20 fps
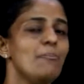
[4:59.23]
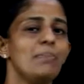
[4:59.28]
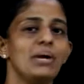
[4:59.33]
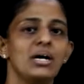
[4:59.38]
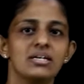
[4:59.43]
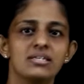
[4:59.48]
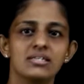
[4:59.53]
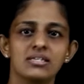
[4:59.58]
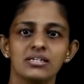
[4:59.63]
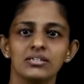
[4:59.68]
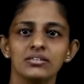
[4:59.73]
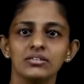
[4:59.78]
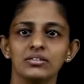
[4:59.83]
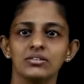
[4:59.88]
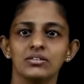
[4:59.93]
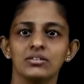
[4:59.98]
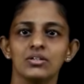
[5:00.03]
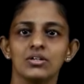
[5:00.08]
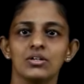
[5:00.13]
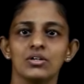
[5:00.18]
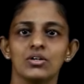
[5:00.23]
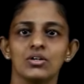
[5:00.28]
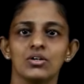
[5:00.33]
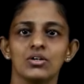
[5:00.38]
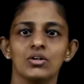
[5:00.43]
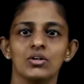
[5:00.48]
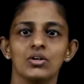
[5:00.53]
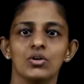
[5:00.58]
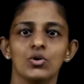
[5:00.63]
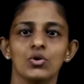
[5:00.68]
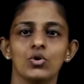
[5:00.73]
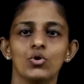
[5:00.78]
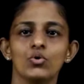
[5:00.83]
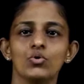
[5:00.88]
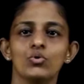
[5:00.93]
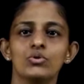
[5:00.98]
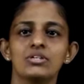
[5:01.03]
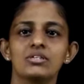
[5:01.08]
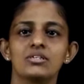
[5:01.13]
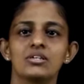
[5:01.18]
person
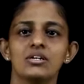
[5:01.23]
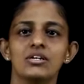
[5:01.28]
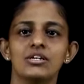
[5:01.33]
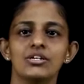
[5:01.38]
who is